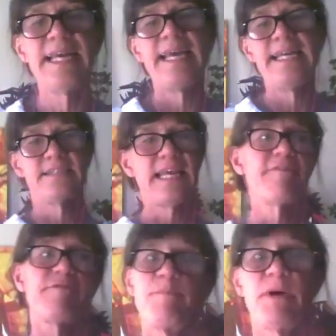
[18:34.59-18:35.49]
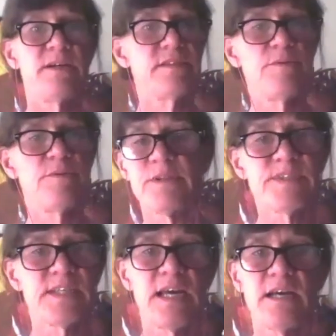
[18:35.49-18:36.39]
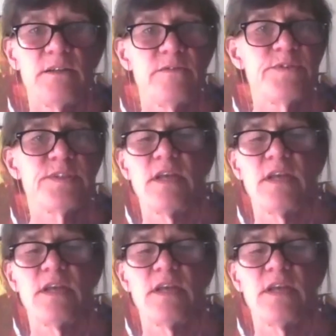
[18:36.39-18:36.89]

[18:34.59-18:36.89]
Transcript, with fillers: It's every person for themselves.